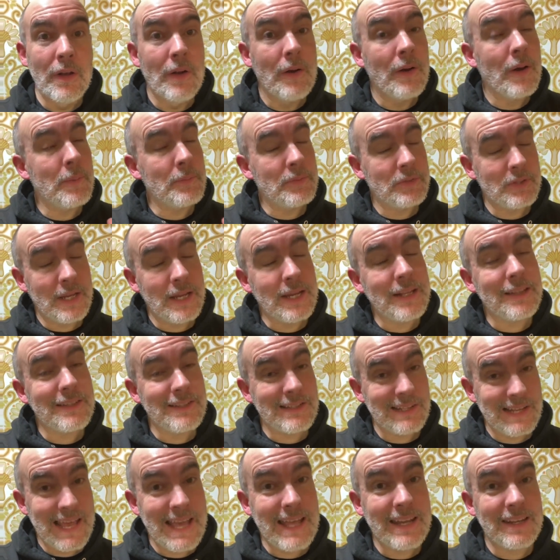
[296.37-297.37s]
i'm saying there's
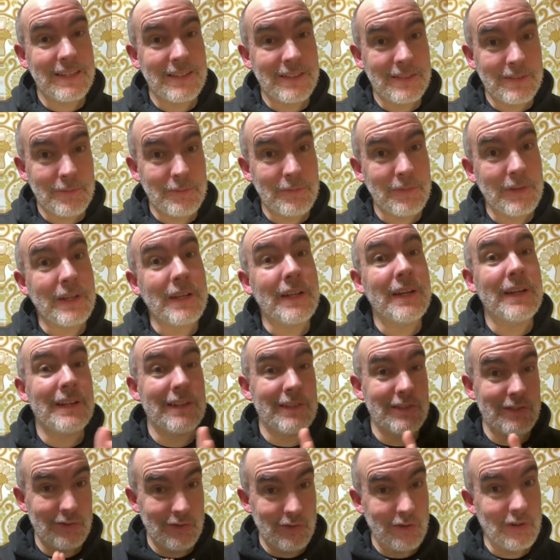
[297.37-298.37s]
landing something and
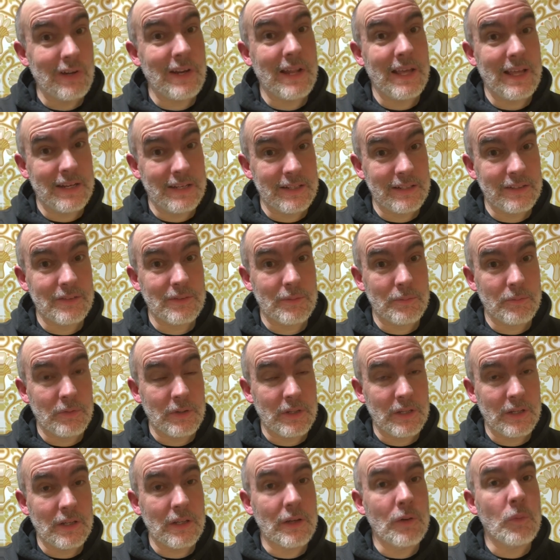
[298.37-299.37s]
there's not landing
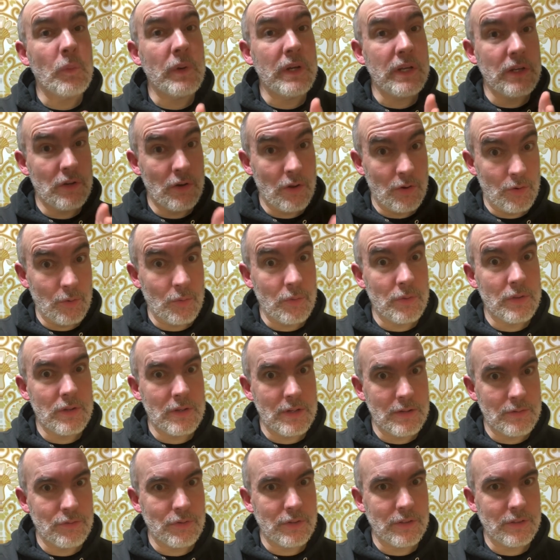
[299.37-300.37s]
something and we know the
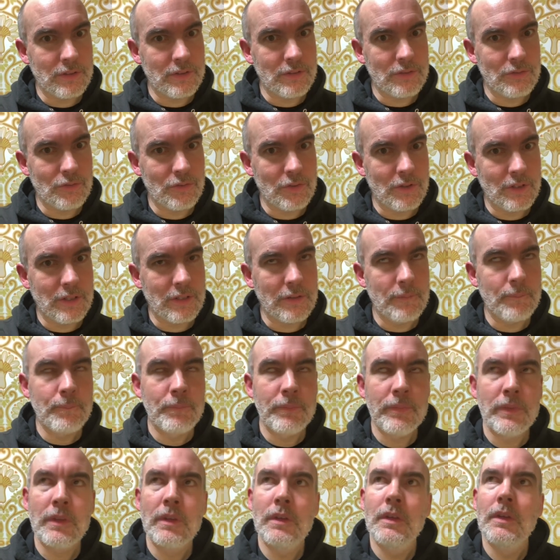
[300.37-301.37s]
difference right
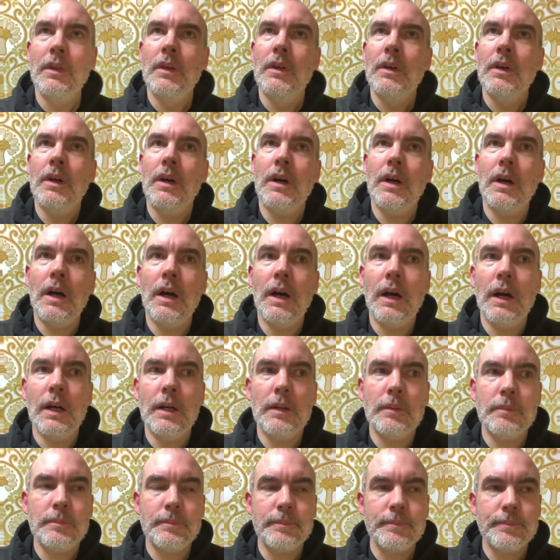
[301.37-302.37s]

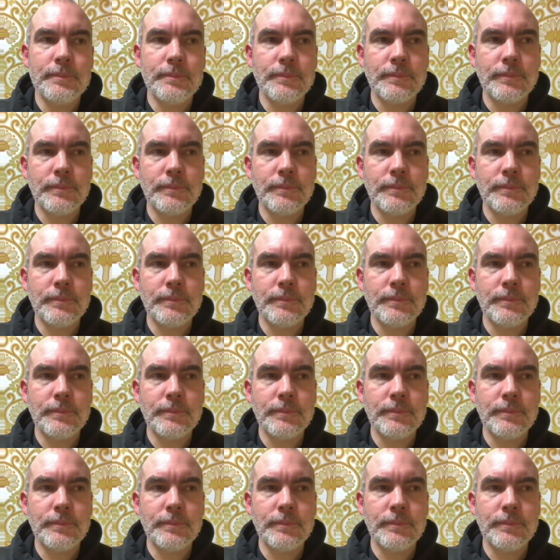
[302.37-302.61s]
um,